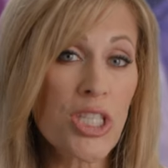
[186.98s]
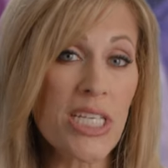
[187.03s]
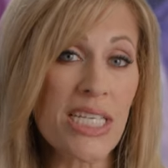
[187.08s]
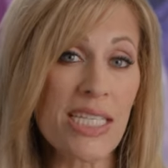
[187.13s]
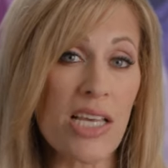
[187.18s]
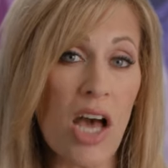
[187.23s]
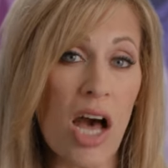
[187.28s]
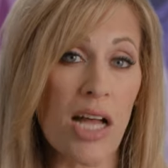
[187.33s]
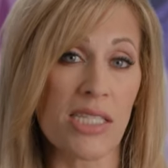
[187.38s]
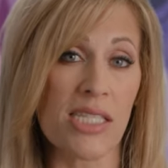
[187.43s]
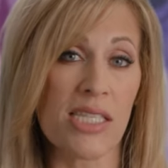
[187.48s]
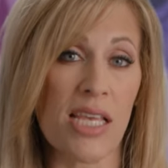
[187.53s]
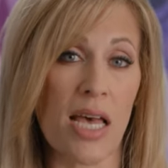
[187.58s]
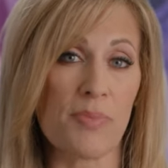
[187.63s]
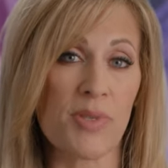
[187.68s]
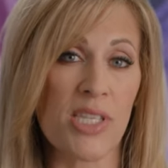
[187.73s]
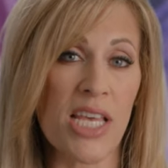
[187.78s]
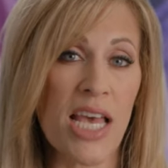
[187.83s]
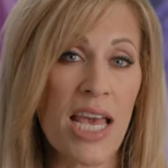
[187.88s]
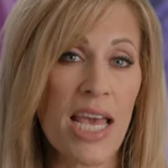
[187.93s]
these
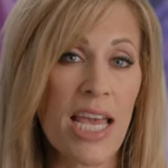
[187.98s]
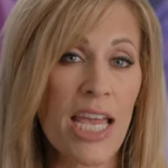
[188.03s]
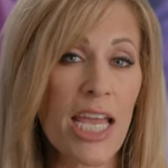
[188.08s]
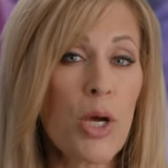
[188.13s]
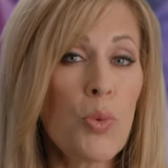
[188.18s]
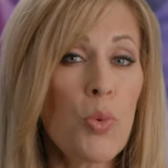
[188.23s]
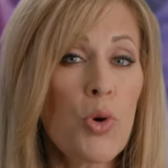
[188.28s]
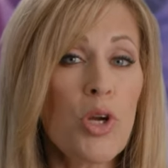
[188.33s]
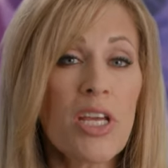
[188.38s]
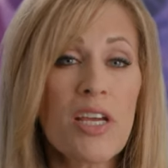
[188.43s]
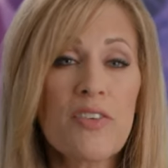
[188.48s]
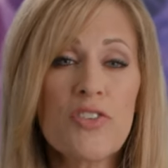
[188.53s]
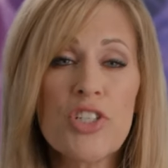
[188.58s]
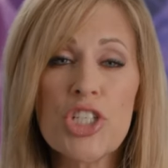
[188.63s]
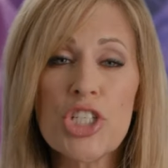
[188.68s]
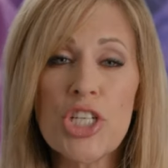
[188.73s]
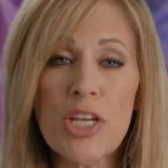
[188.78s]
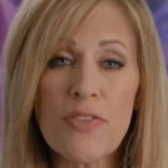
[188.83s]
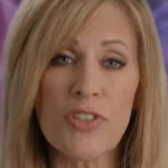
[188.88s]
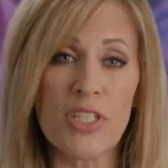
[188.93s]
concepts, it would have
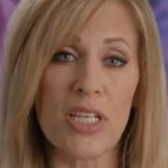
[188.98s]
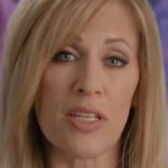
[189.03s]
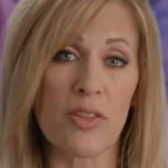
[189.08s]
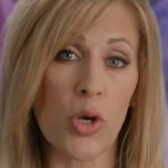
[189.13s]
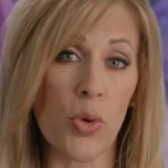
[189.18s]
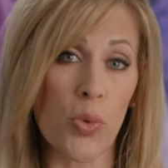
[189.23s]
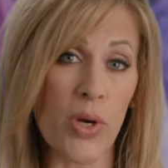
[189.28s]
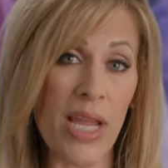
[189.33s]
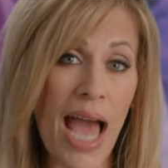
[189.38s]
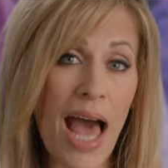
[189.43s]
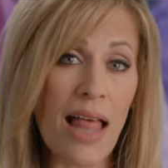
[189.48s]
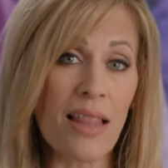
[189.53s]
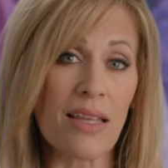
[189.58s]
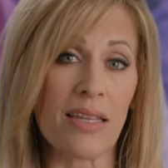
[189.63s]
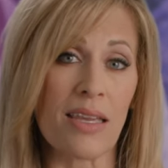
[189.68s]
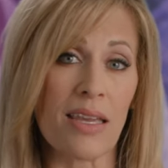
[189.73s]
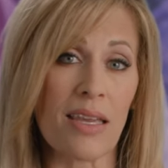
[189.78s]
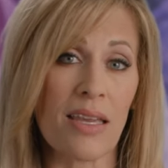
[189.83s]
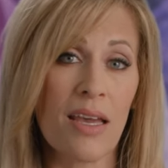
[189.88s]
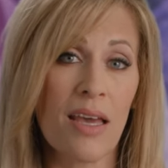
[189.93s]
shifted their
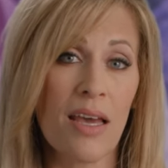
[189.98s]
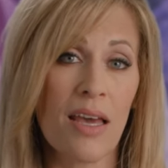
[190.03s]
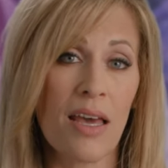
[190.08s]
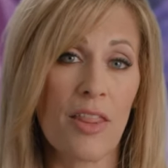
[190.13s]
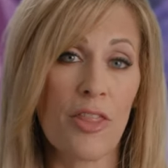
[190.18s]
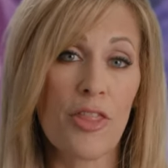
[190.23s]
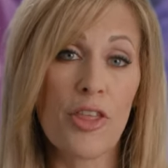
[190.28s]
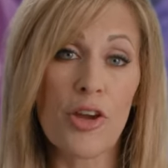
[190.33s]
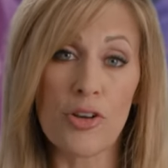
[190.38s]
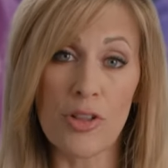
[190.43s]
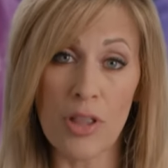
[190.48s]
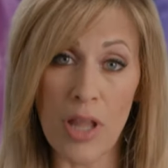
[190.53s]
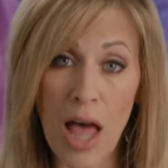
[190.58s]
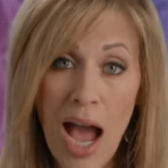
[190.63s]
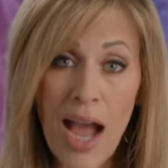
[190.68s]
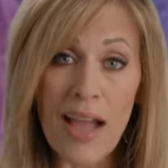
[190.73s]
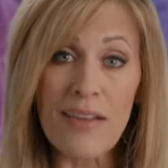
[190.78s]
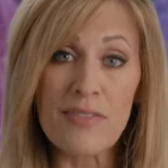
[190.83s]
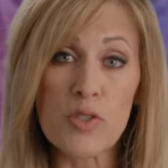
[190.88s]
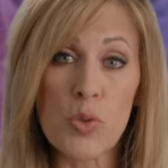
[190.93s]
reality. Their
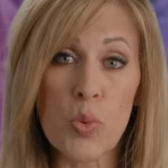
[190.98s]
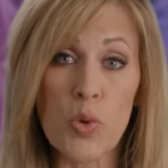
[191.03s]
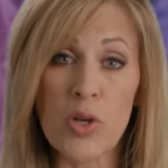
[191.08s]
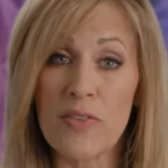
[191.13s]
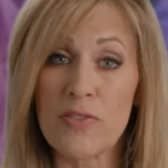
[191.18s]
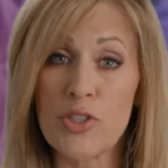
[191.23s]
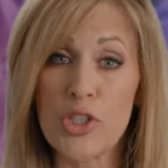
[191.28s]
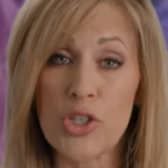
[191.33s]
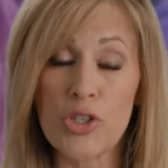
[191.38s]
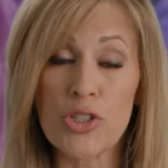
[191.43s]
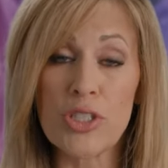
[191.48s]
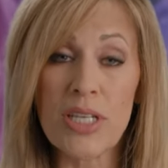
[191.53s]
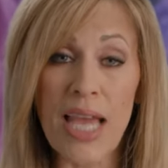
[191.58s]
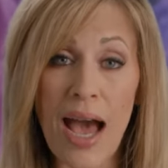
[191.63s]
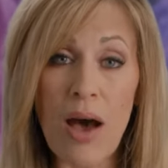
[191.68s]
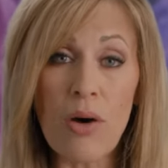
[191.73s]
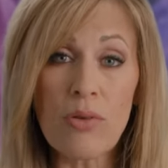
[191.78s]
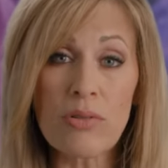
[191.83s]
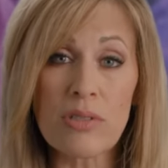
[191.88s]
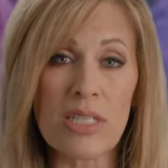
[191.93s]
lives would have turned
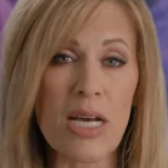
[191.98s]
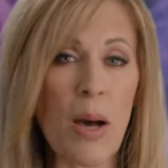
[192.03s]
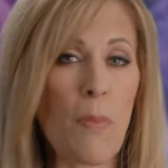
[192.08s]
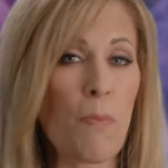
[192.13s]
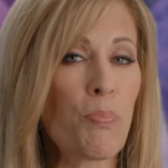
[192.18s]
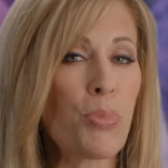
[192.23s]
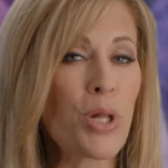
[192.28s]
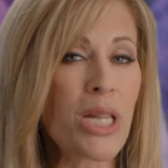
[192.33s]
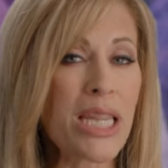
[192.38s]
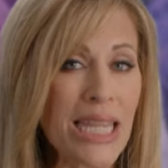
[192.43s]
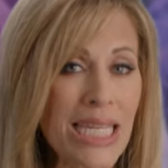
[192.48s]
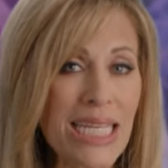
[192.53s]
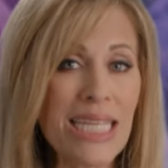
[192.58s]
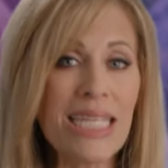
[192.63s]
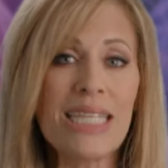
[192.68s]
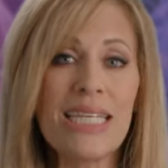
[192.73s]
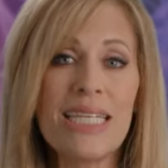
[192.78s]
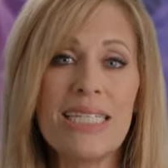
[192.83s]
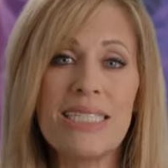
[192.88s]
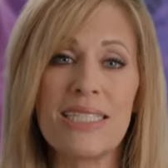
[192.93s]
out
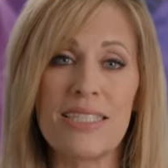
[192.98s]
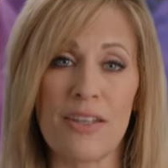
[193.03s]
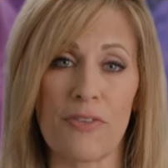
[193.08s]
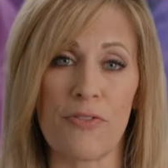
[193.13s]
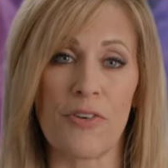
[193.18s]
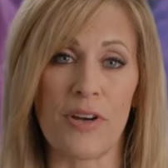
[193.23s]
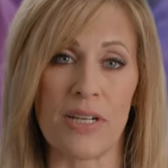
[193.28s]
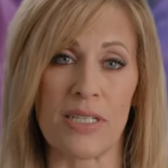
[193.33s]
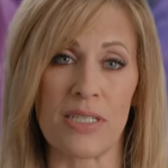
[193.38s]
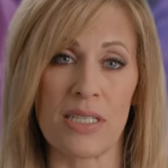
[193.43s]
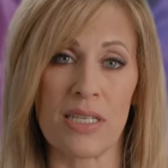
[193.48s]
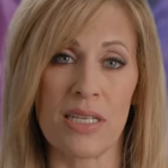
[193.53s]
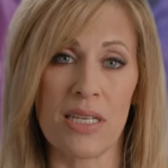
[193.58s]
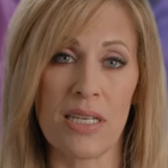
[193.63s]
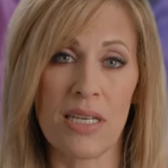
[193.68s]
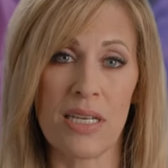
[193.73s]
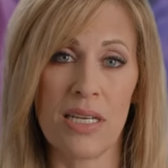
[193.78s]
completely different.